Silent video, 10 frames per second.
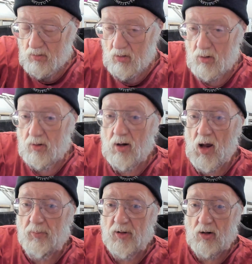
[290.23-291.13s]
on
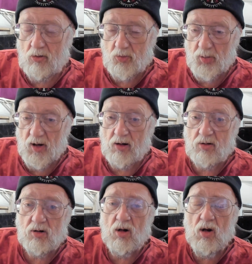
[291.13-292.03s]
top of those pins,
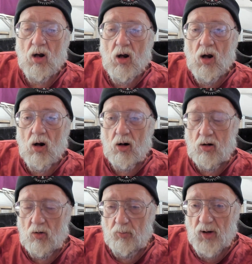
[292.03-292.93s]
or
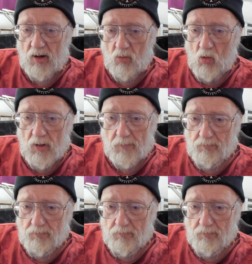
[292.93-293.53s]
you'll bend one.